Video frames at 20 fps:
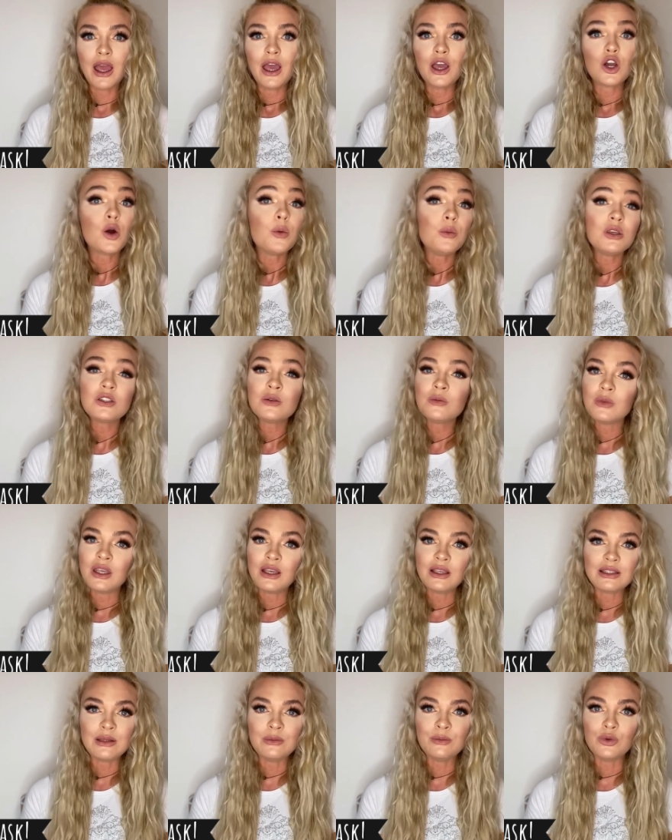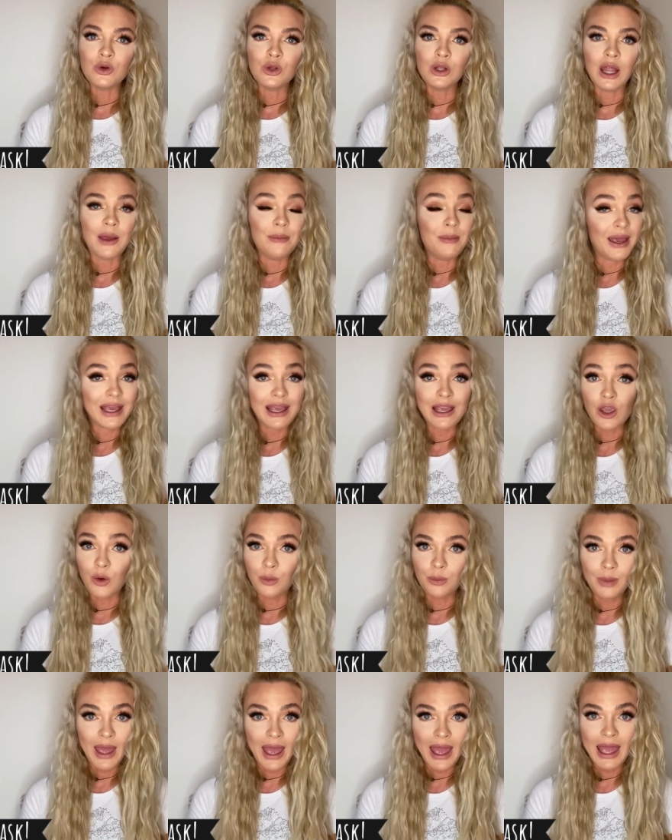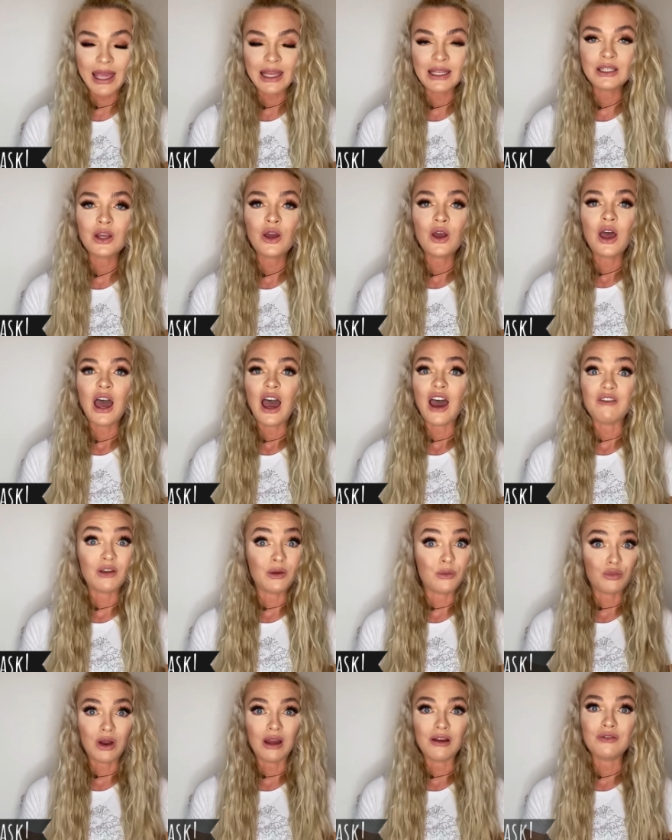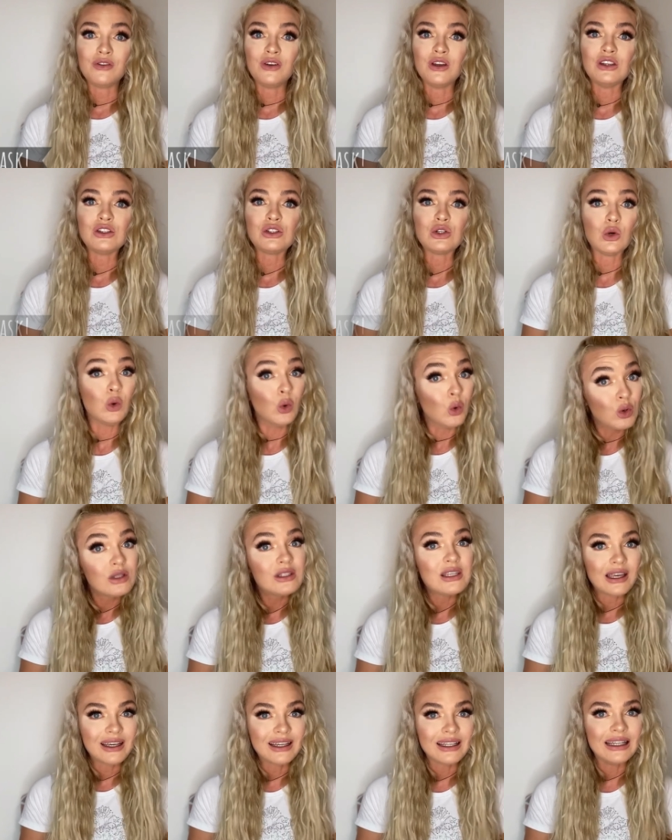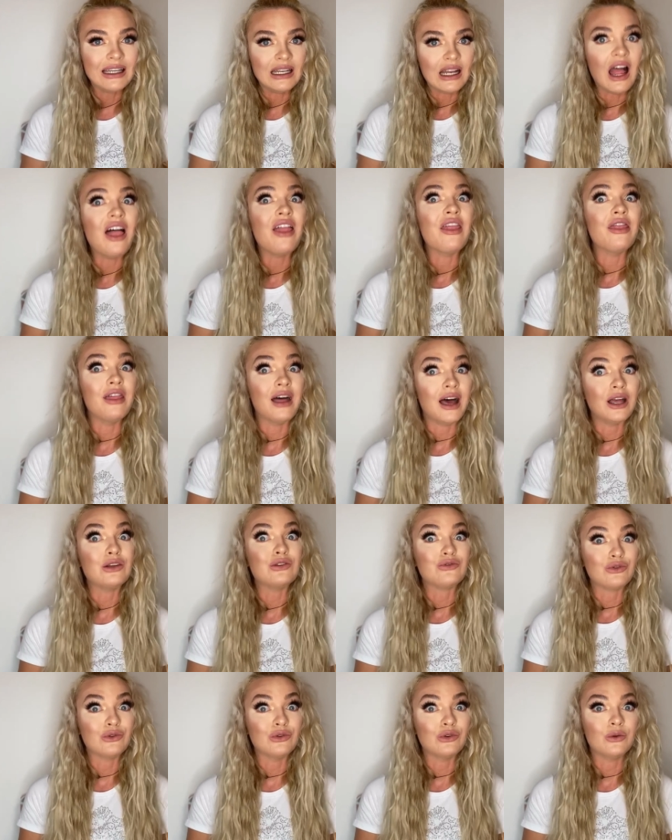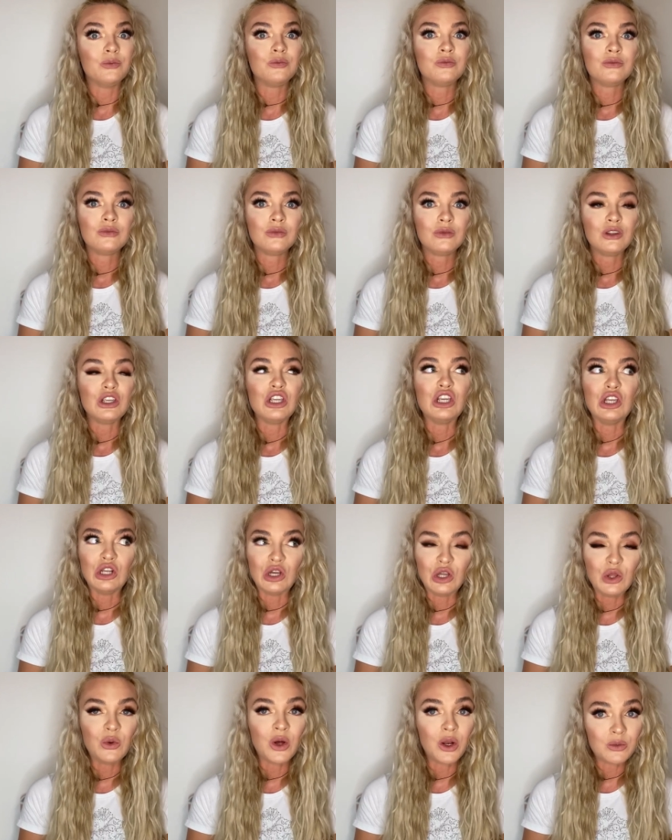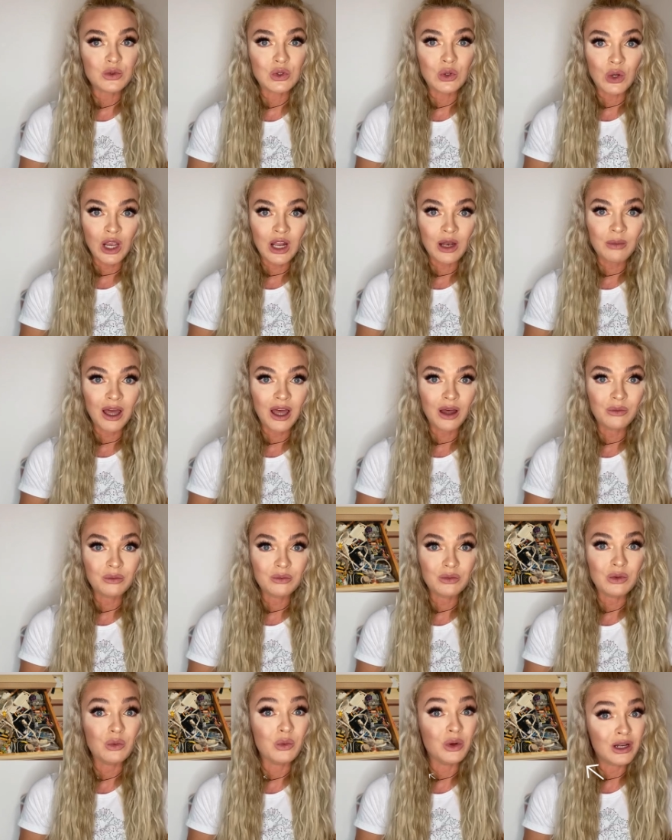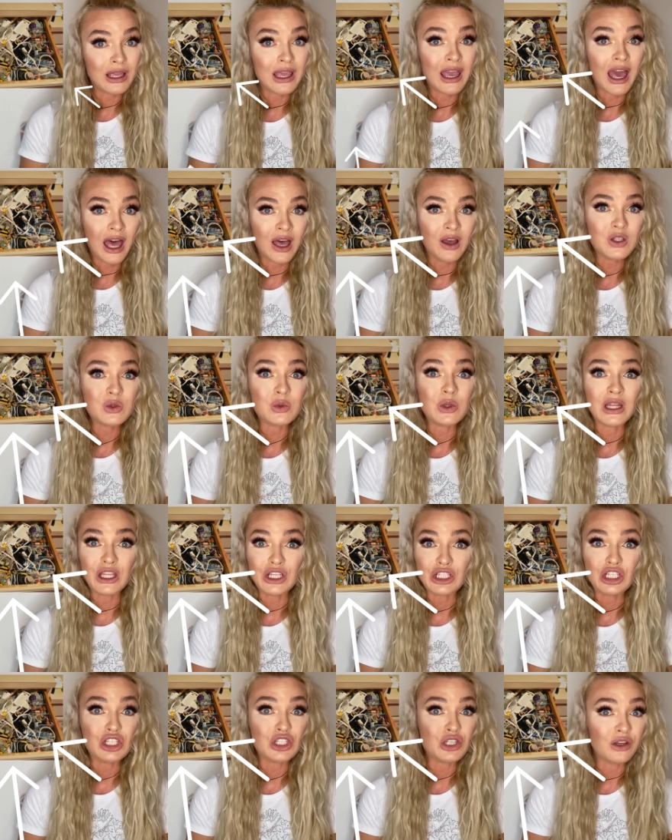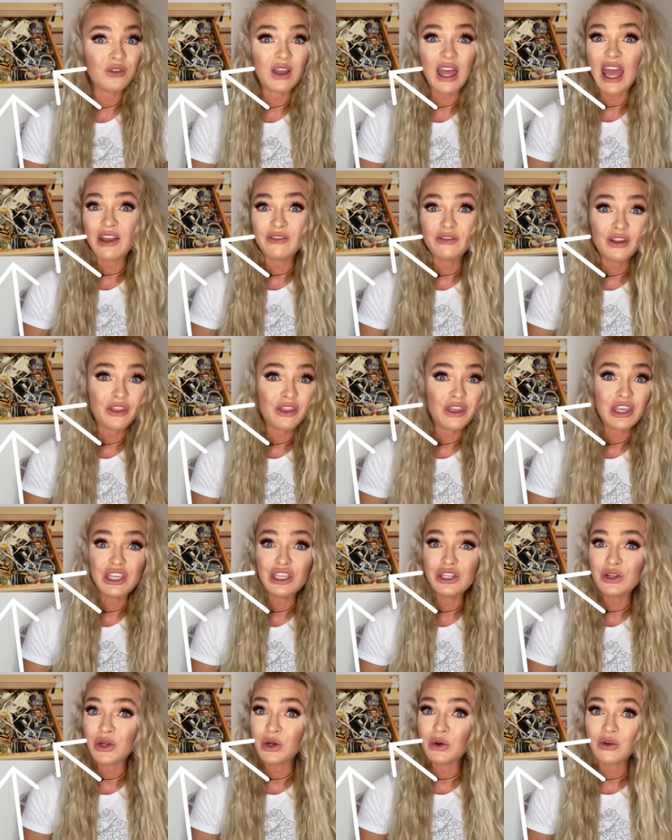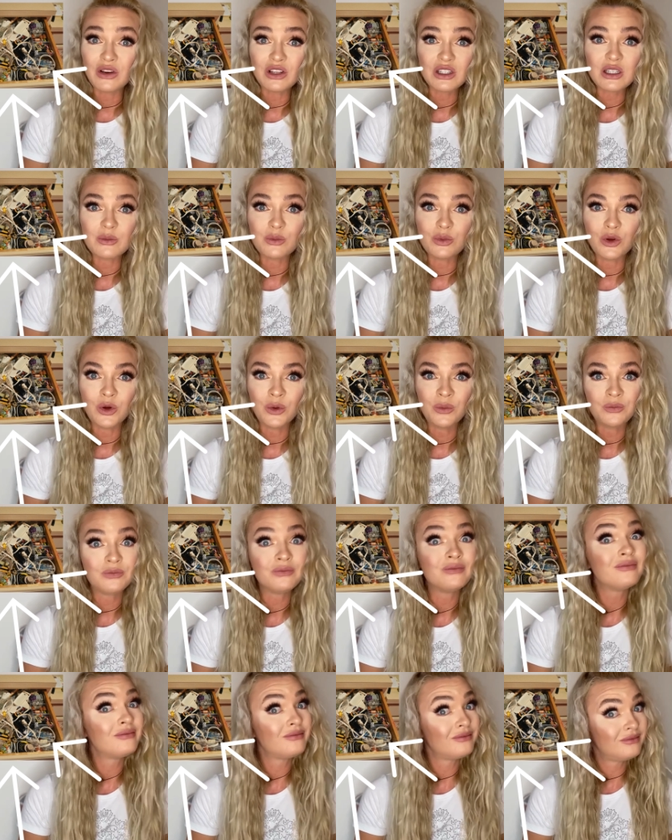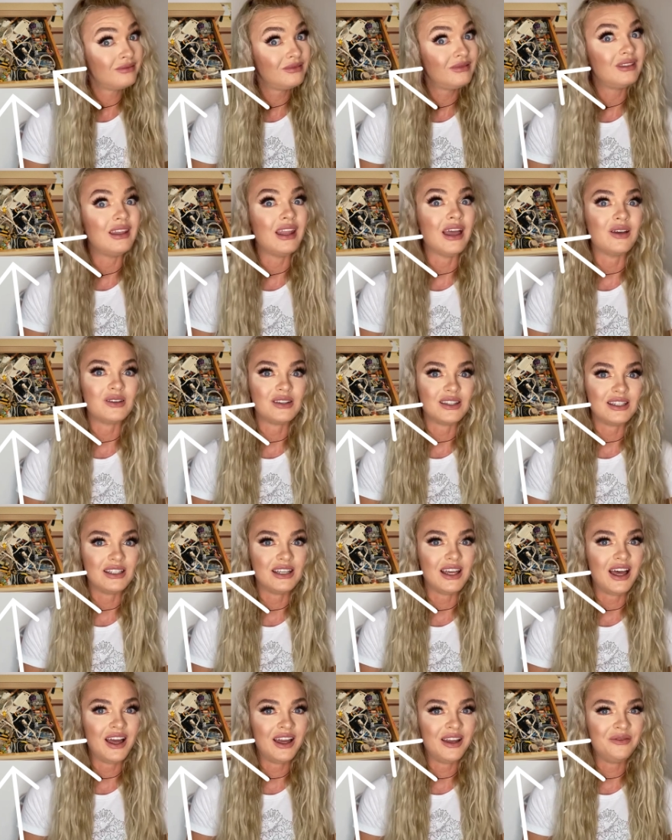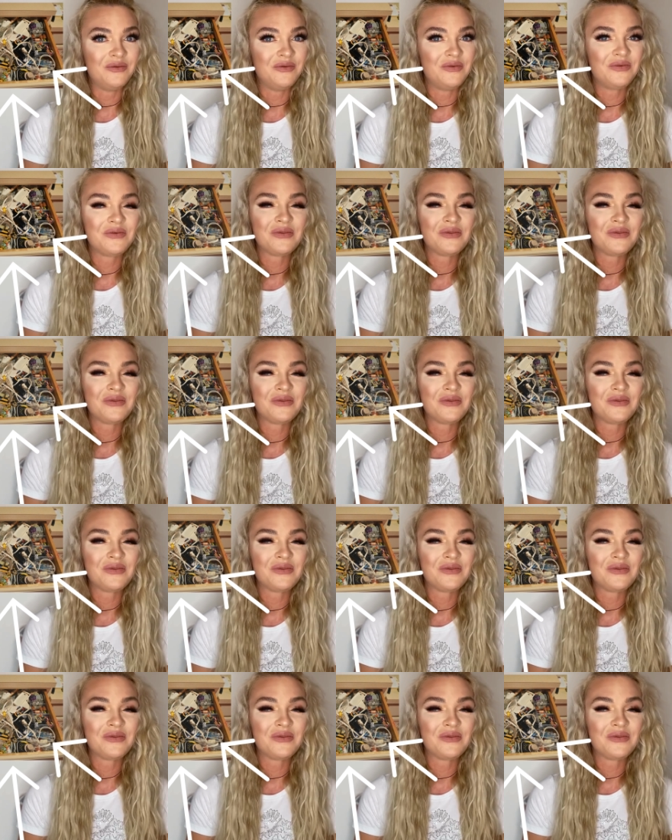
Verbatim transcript: Could be something simple like making your bed, having breakfast, or tackling that drawer. You know the one I'm talking about? One in your house where you literally shove everything you don't know how else to put? Now's the time.